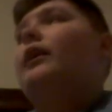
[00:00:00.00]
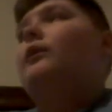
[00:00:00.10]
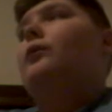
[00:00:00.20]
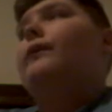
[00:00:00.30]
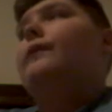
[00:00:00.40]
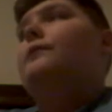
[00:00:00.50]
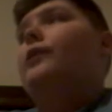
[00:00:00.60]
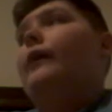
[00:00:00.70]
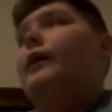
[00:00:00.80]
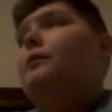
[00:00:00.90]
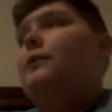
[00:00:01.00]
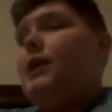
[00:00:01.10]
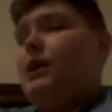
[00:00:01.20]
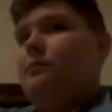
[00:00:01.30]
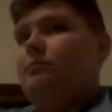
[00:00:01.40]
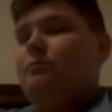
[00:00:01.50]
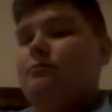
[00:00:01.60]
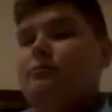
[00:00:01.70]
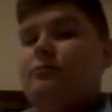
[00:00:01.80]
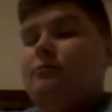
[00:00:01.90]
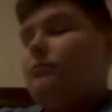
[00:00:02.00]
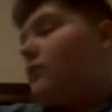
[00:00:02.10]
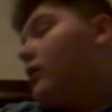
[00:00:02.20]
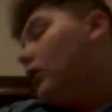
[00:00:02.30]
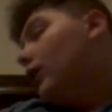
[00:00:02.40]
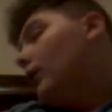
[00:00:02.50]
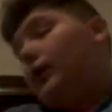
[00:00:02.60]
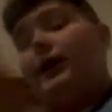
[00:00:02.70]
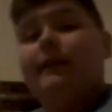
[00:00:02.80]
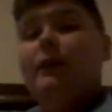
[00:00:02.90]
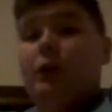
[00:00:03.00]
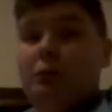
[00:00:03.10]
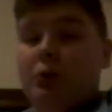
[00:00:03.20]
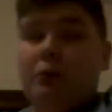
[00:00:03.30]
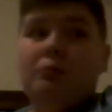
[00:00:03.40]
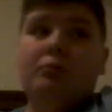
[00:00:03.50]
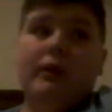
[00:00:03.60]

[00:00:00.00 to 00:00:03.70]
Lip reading: don't want them to, like, be, eating their own poop,